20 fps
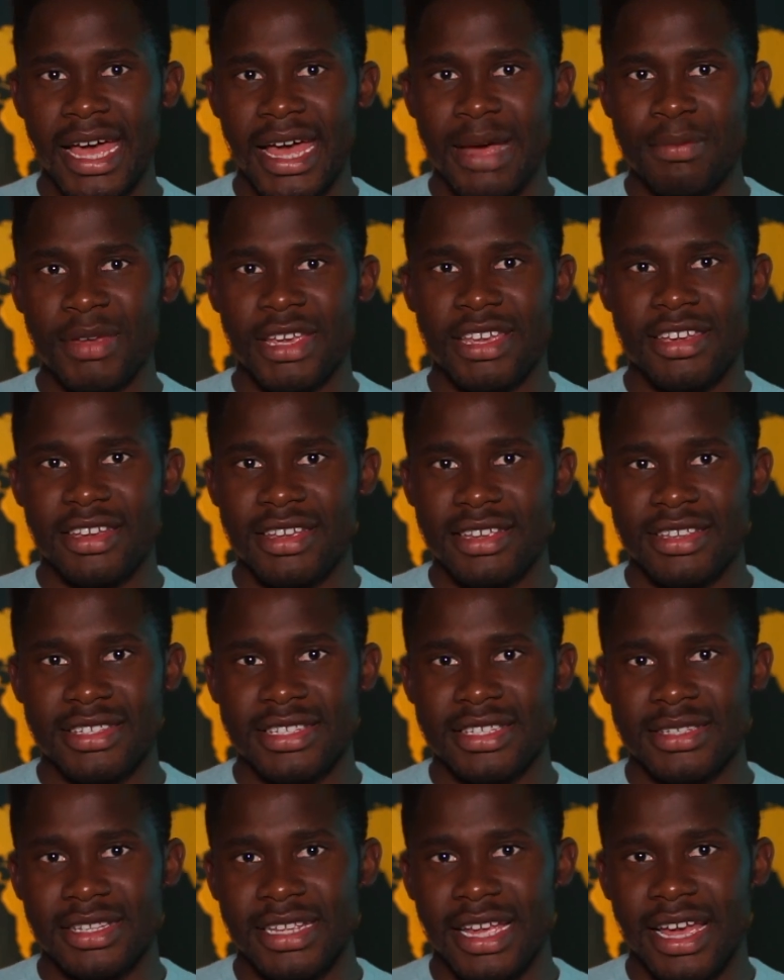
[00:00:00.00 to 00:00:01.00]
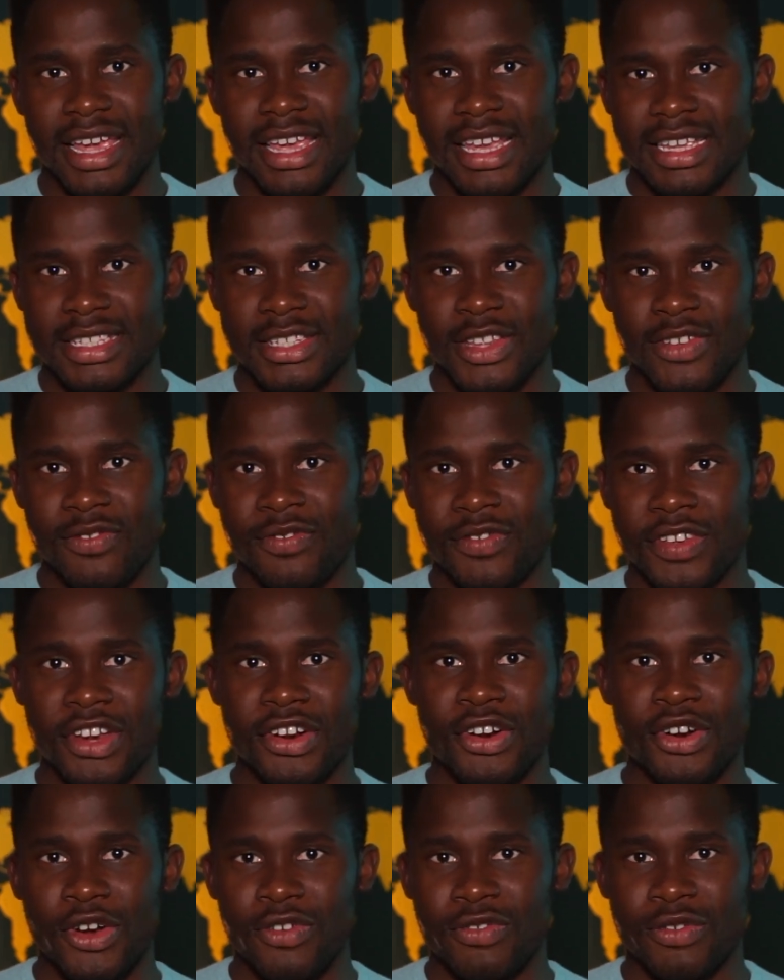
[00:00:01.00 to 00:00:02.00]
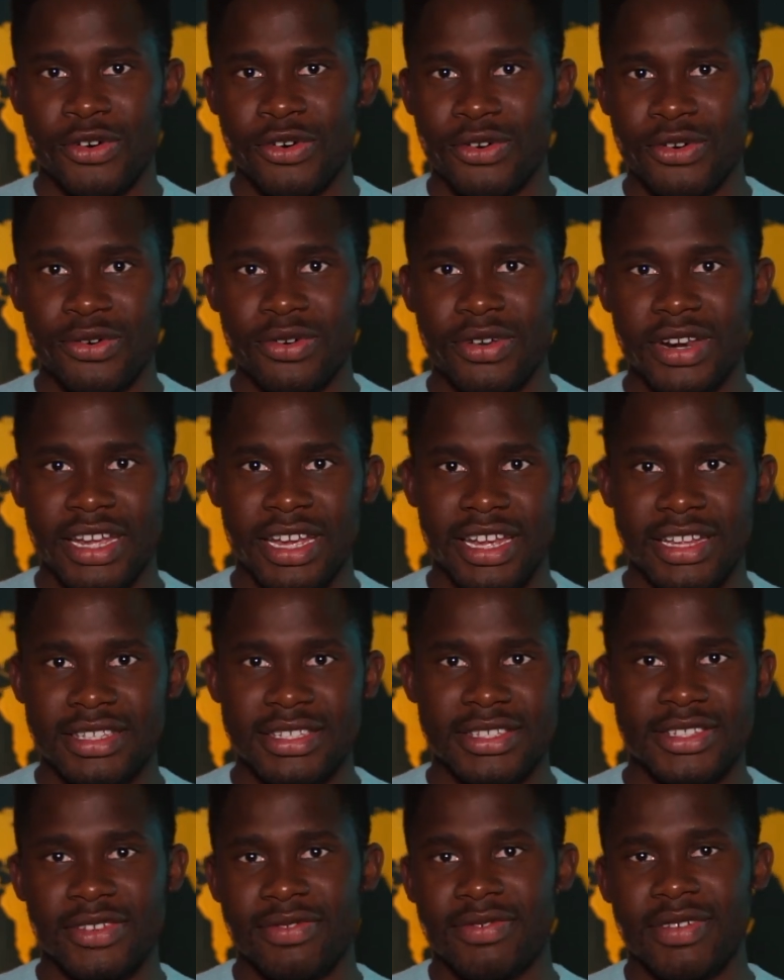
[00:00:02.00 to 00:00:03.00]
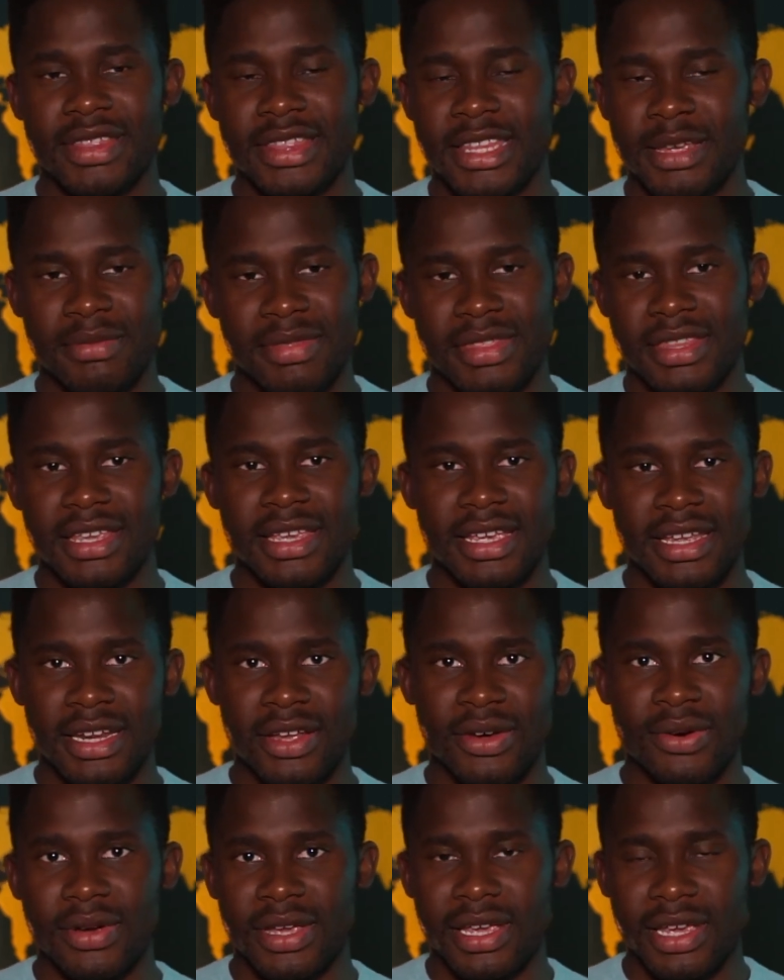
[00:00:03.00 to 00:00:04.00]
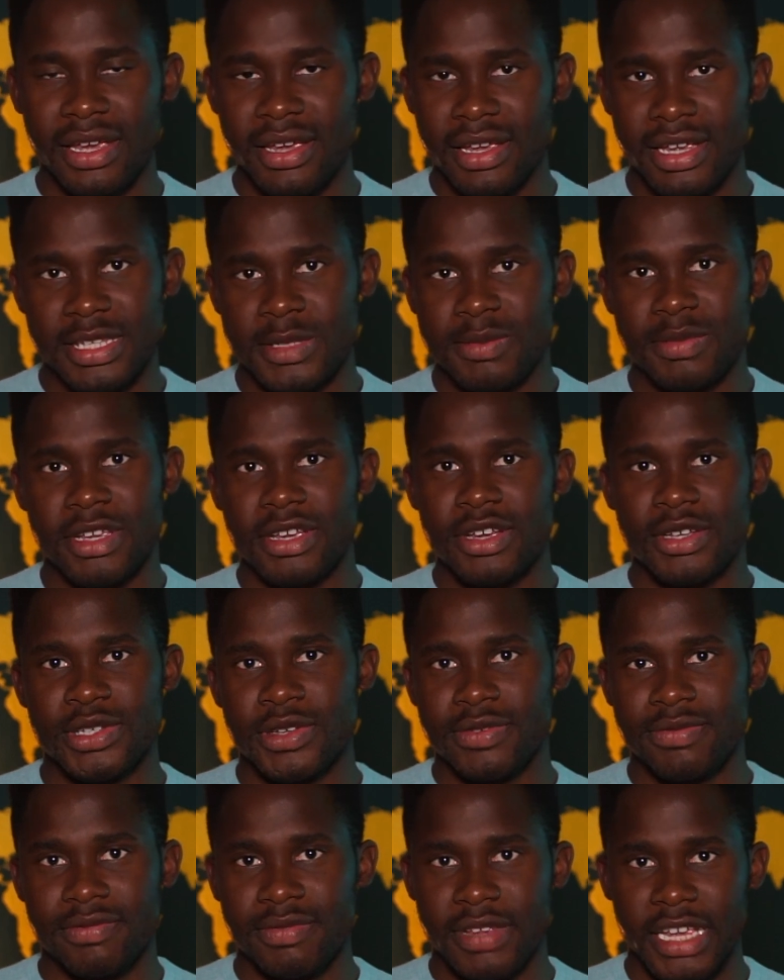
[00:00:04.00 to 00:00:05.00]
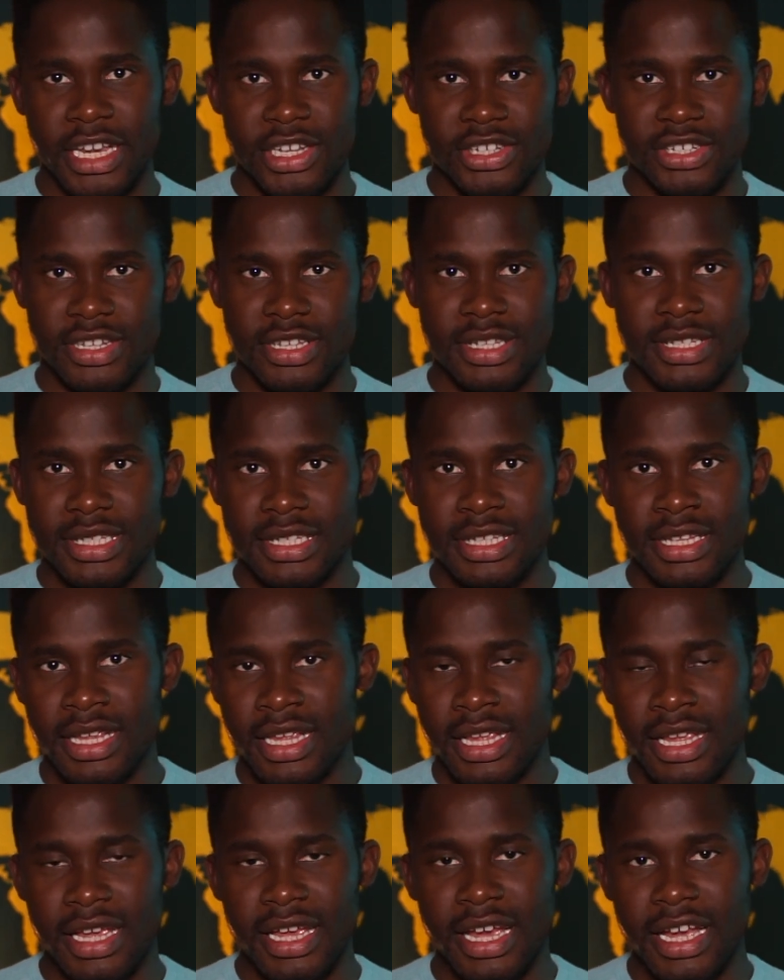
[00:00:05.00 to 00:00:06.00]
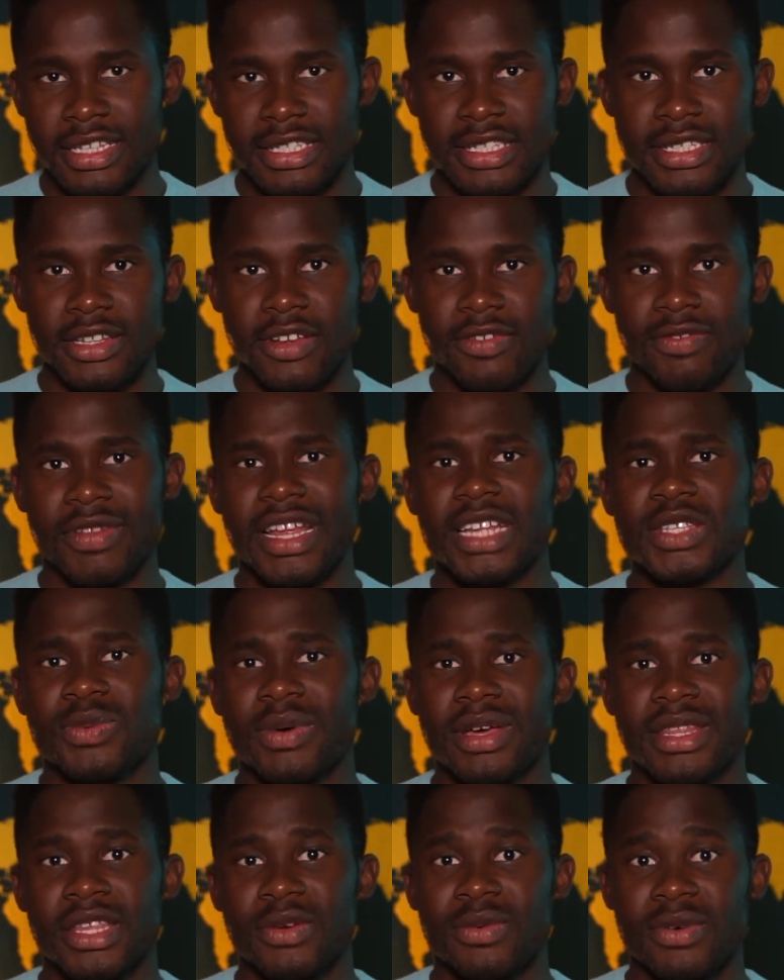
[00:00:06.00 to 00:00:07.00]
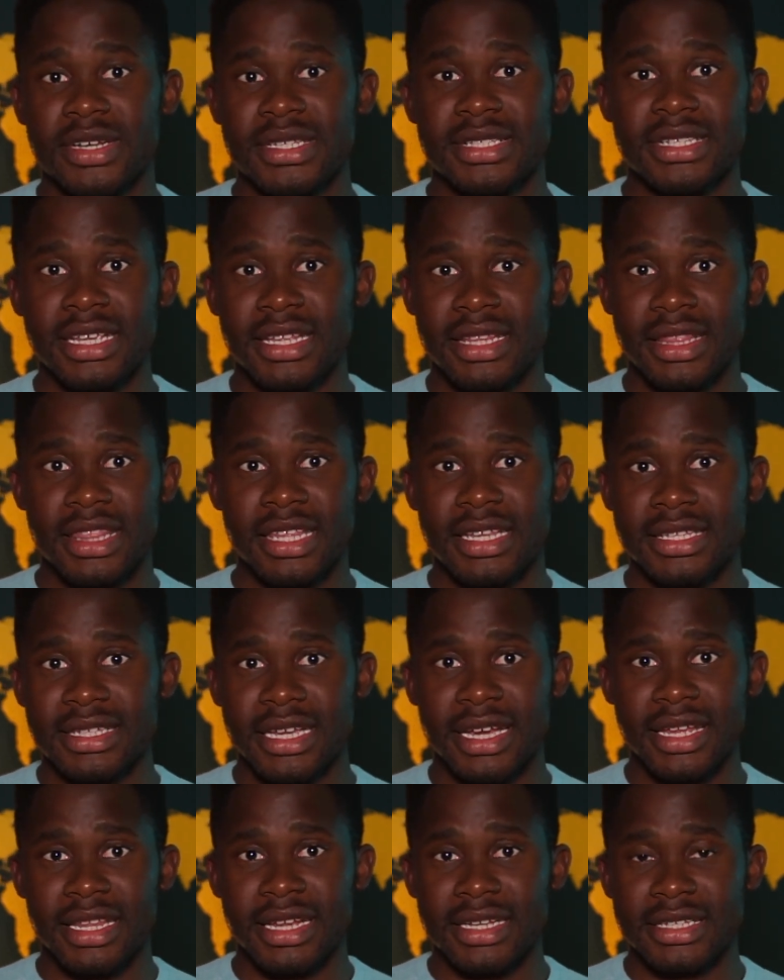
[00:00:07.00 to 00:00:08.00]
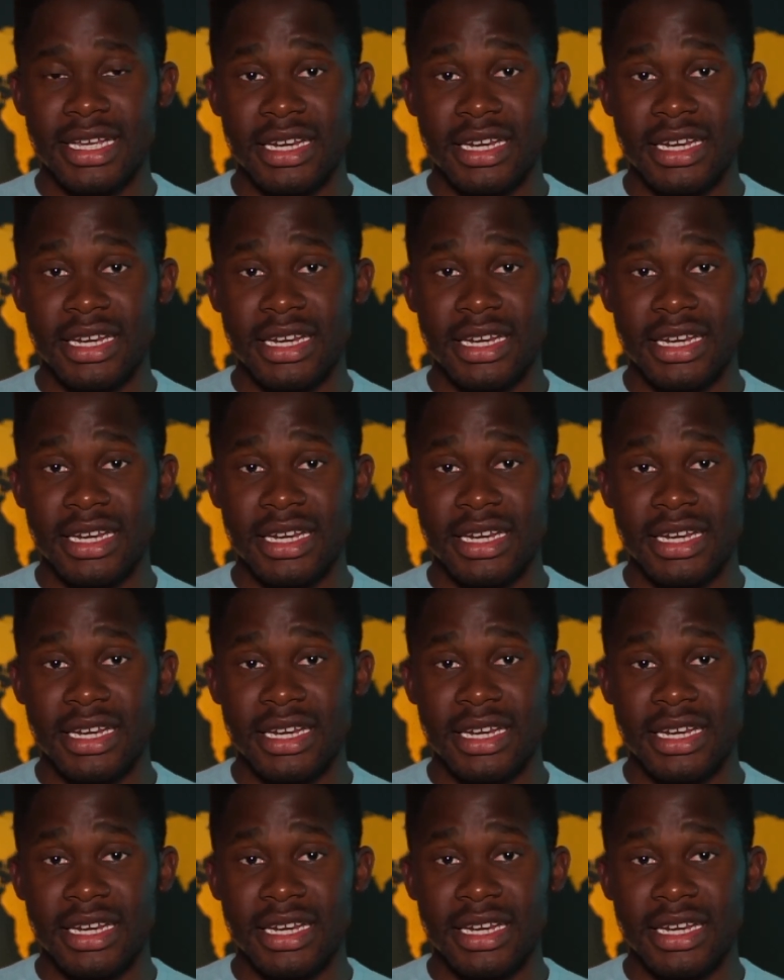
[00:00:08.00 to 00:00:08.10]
because I guess the fear of corona and stuff, and them thinking that, okay, it's because of Asians and stuff, that's why they were saying things like that.